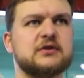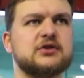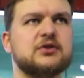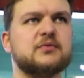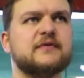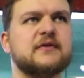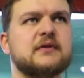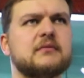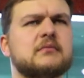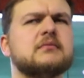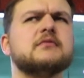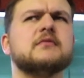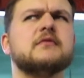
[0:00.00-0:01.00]
soup fin,
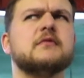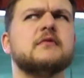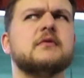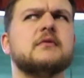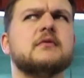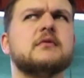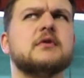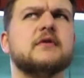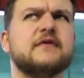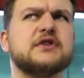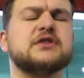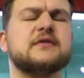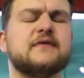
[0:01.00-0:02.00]

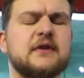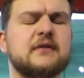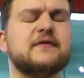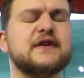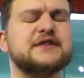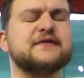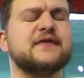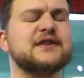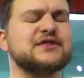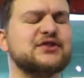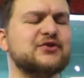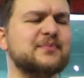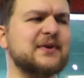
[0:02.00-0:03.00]
fish fin
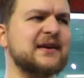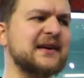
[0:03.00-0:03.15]
soup,